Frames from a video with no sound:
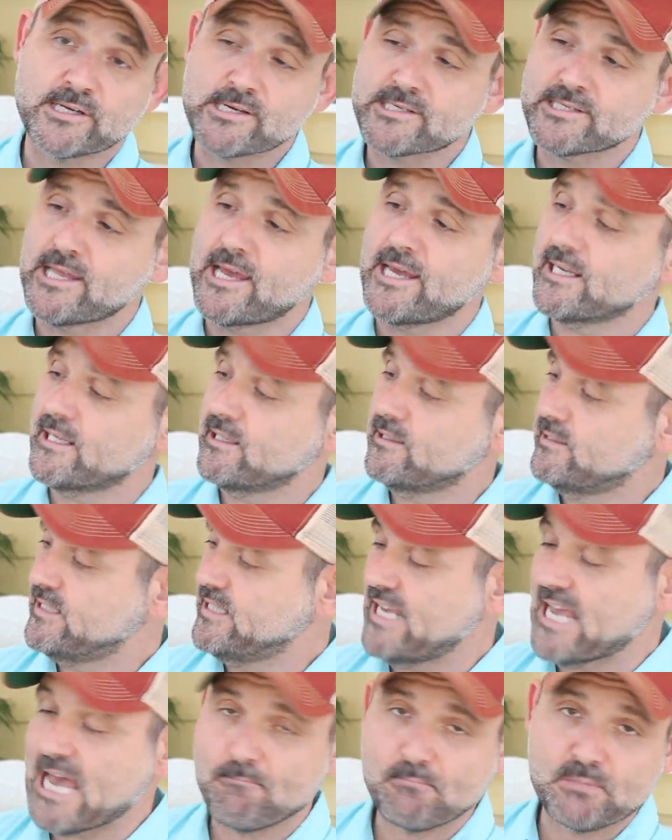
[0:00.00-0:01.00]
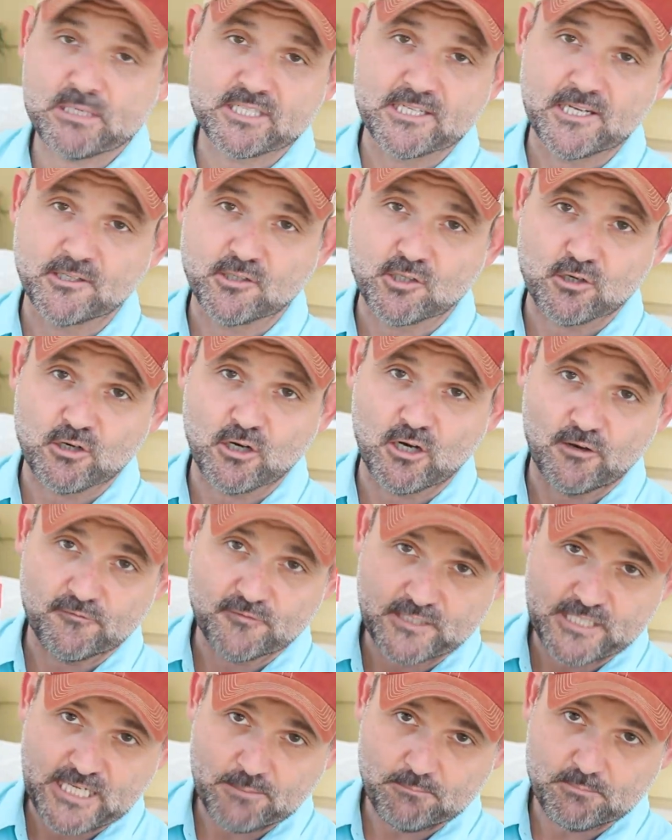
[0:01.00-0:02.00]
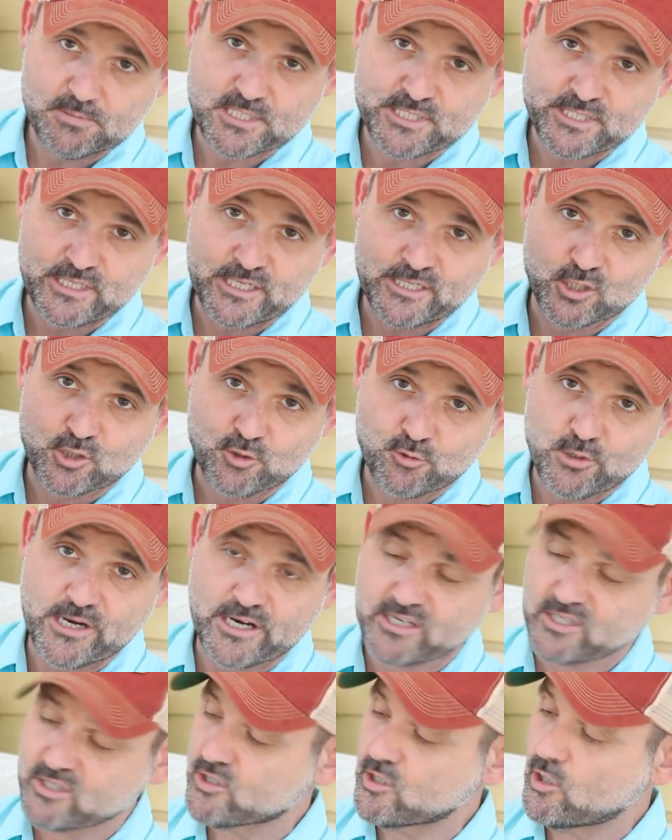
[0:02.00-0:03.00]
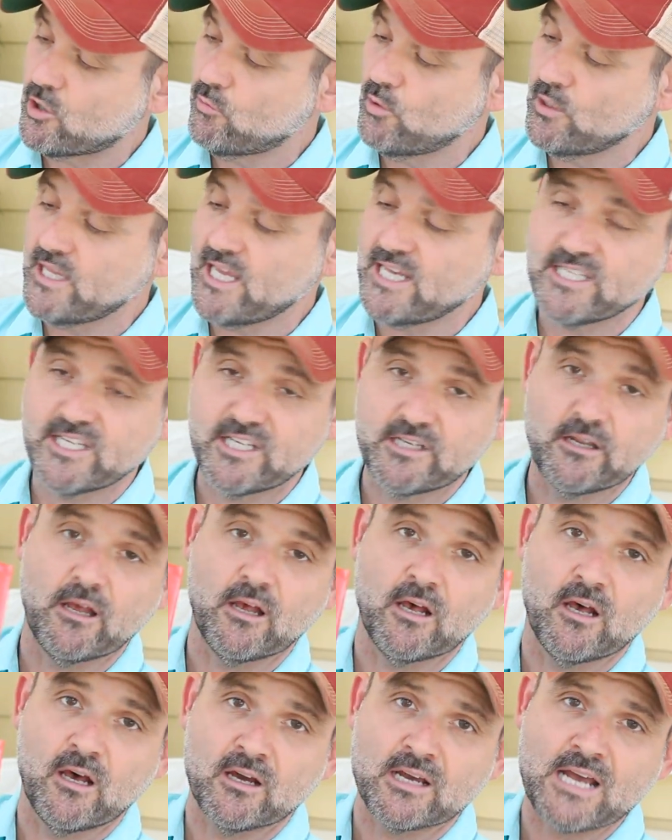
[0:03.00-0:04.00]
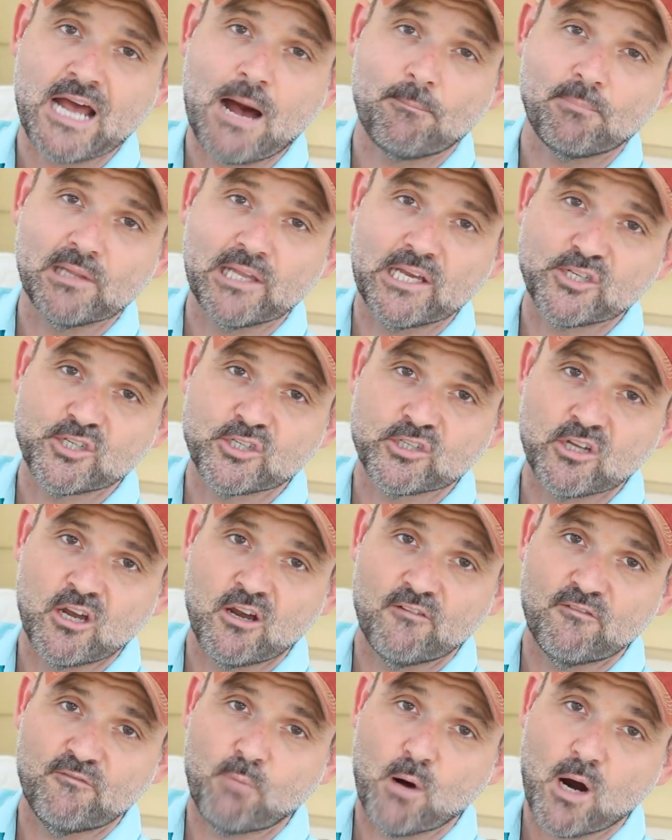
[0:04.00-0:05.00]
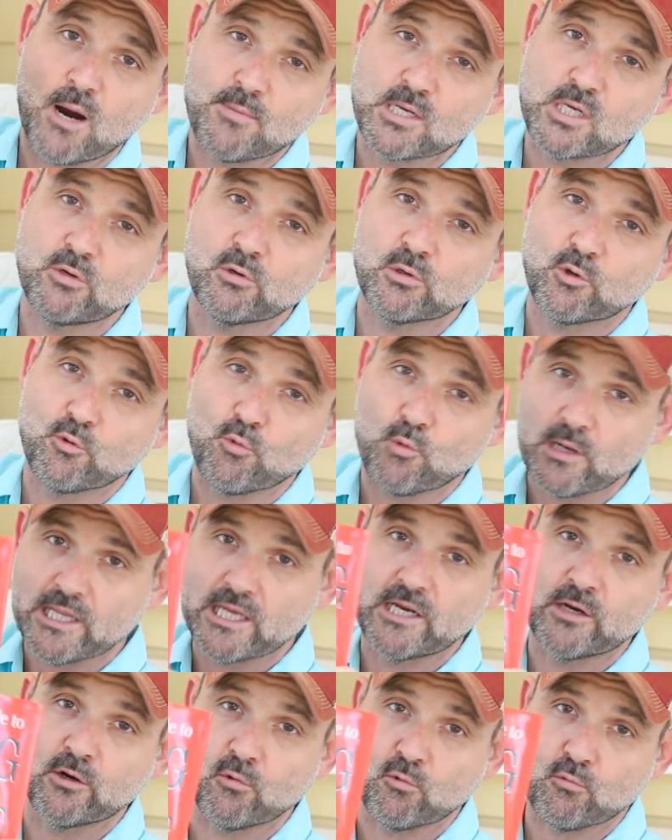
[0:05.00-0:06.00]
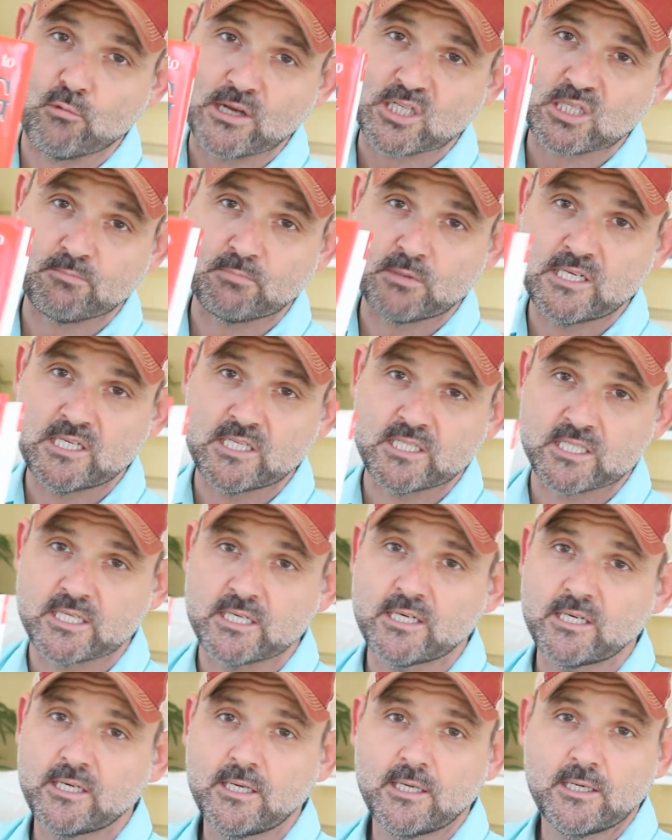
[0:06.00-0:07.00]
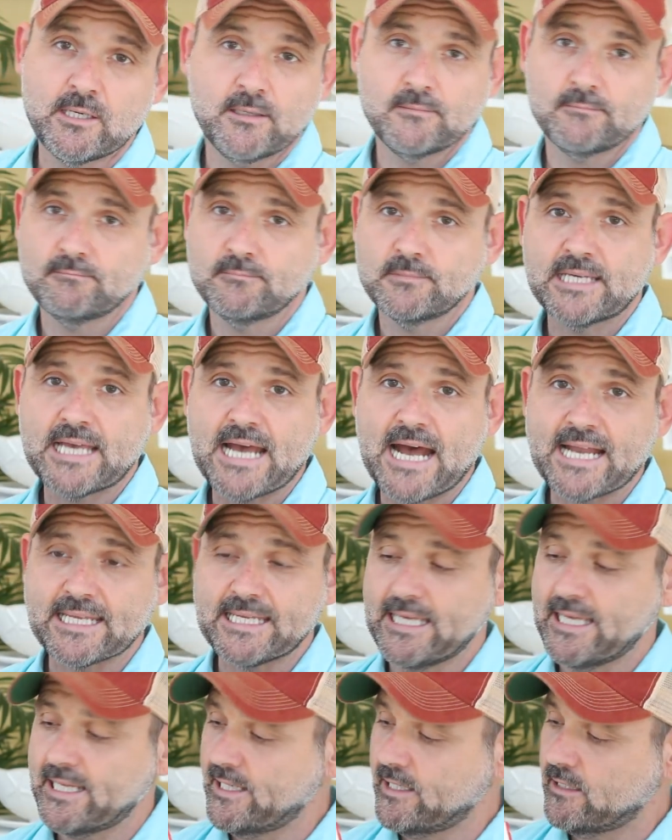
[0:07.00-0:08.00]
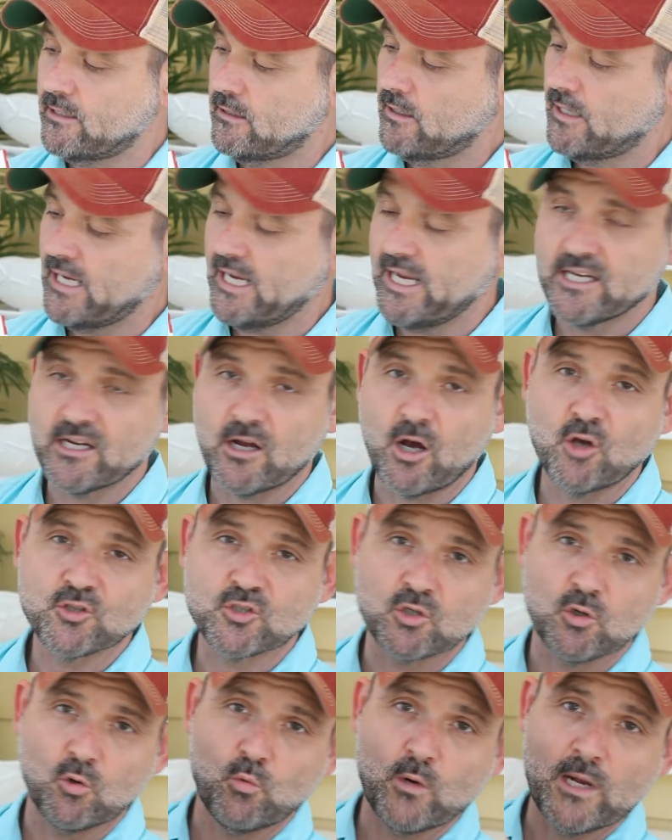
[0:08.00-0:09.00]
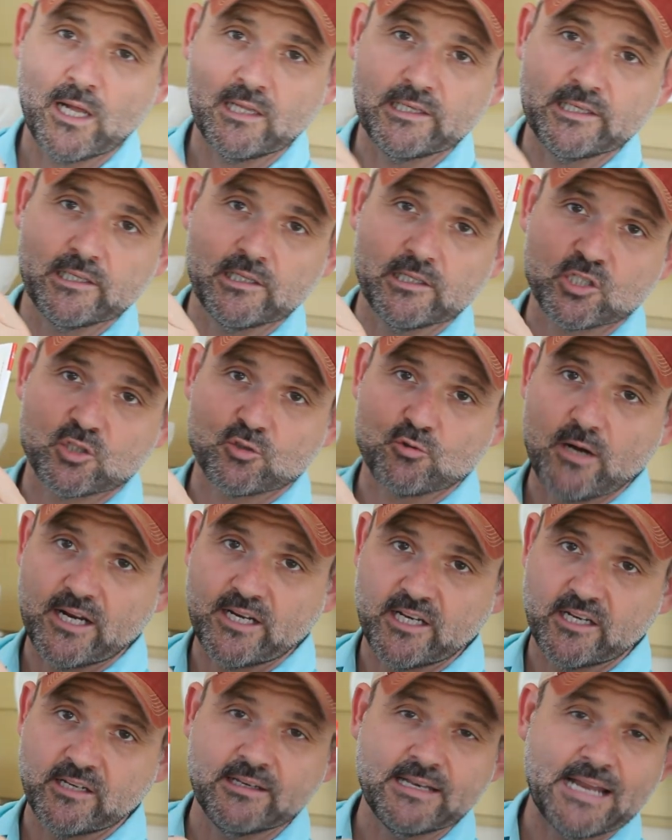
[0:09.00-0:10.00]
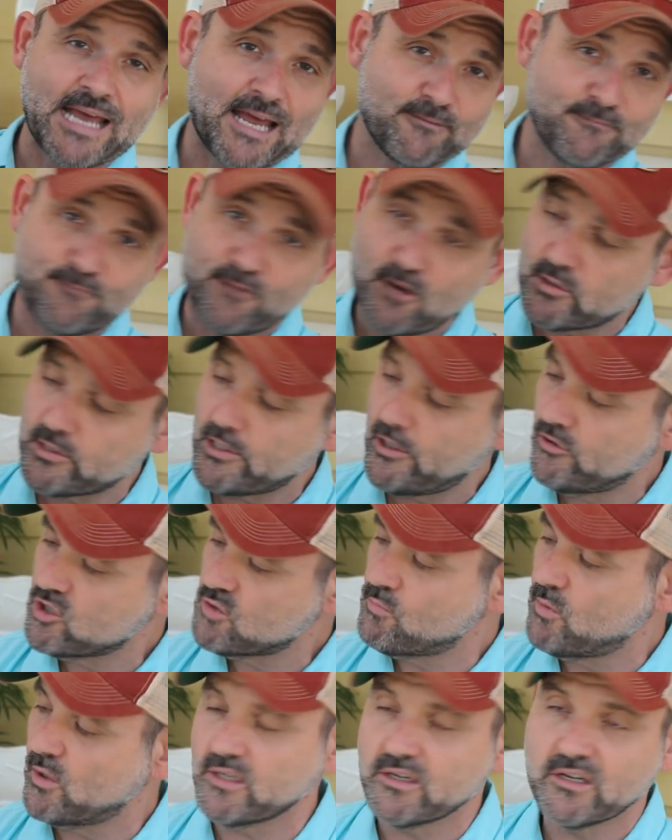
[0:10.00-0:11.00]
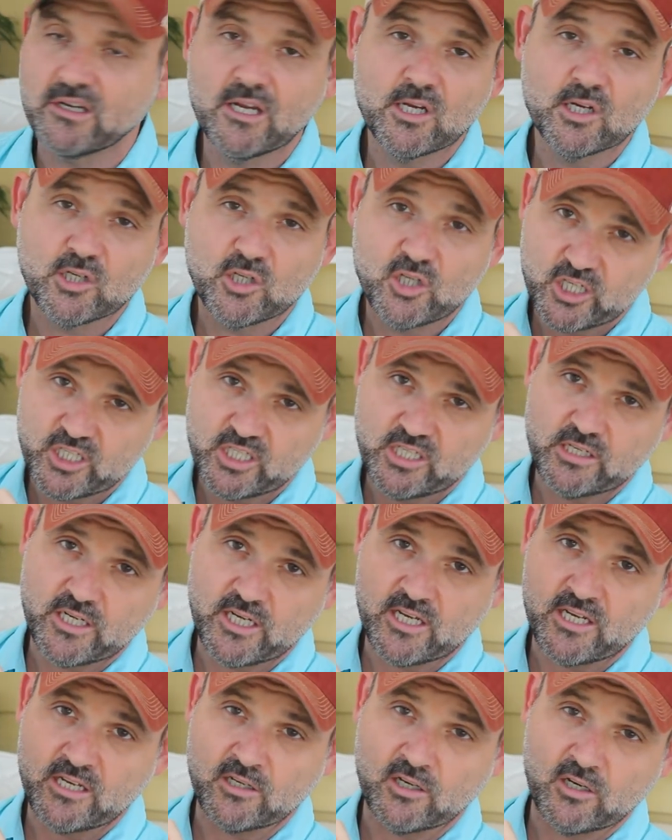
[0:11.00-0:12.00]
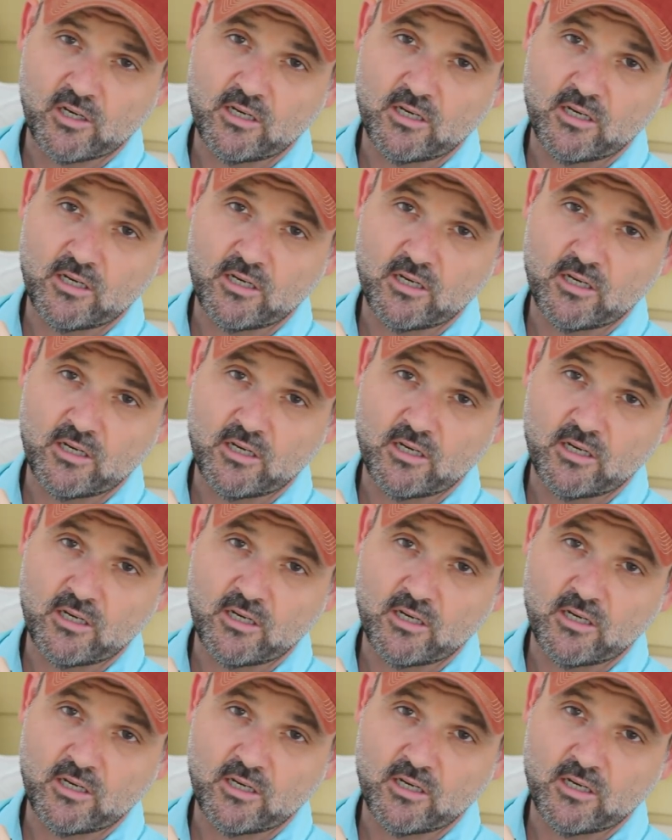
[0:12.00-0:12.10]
is like the epicenter of tips and tricks. So when they did uh, a compilation of barbecue and grilling recipes, got to get it, and also well illustrated, not photos, but good uh,